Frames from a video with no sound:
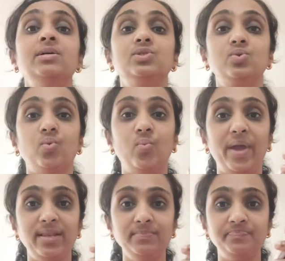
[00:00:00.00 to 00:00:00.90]
So
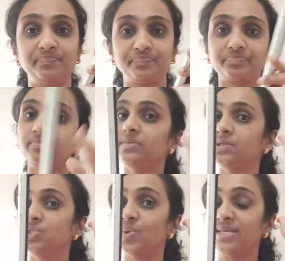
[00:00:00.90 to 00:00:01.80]

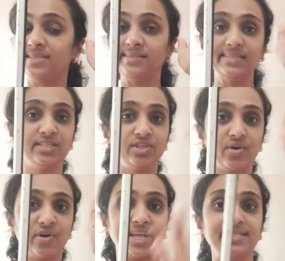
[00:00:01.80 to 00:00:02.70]
I said this is
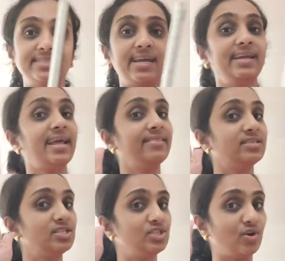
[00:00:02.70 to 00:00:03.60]
your right side and
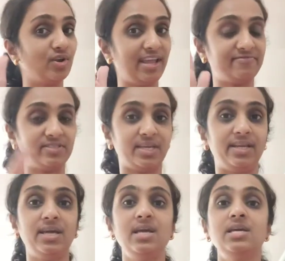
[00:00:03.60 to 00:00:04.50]
this is your left
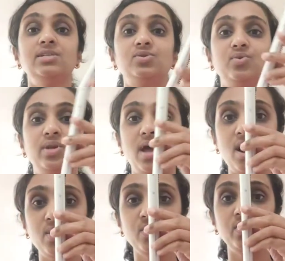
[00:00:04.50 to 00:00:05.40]
side. So
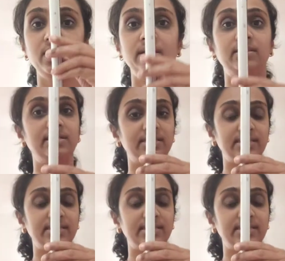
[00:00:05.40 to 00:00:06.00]
now this